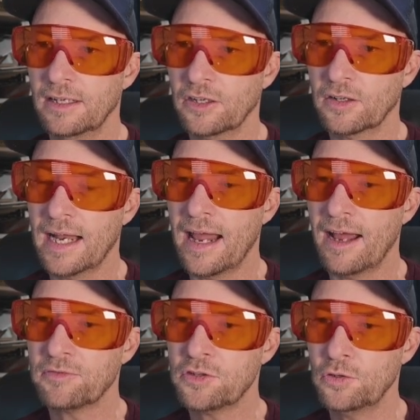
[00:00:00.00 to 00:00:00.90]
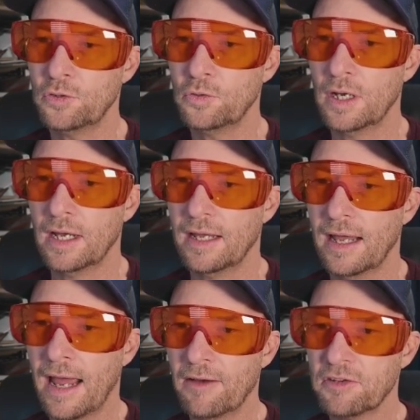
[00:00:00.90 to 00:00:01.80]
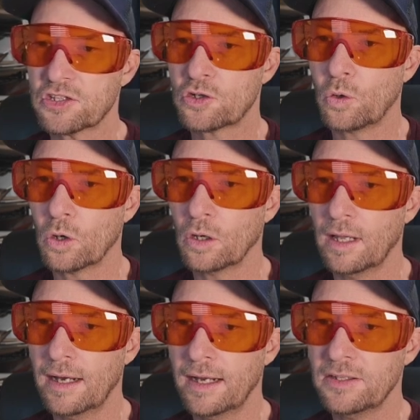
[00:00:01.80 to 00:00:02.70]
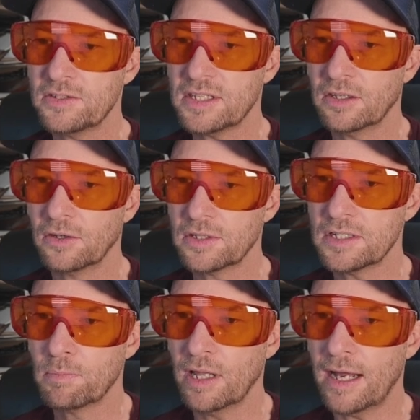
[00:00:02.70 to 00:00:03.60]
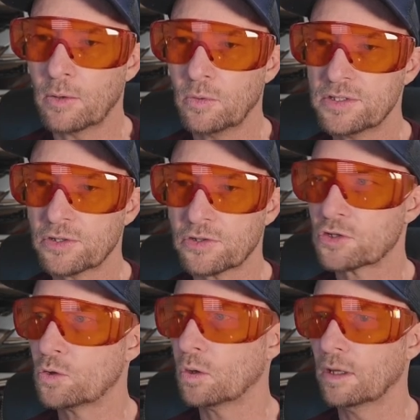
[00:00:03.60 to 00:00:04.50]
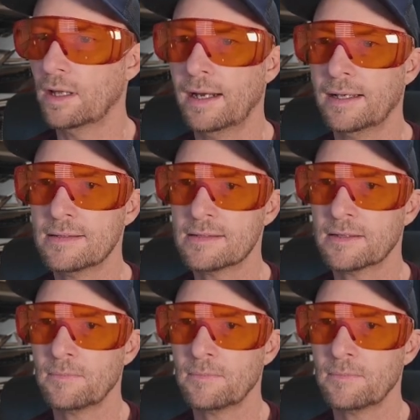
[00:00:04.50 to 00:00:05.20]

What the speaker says: You're going to have a score line. You see all these black ones are score lines.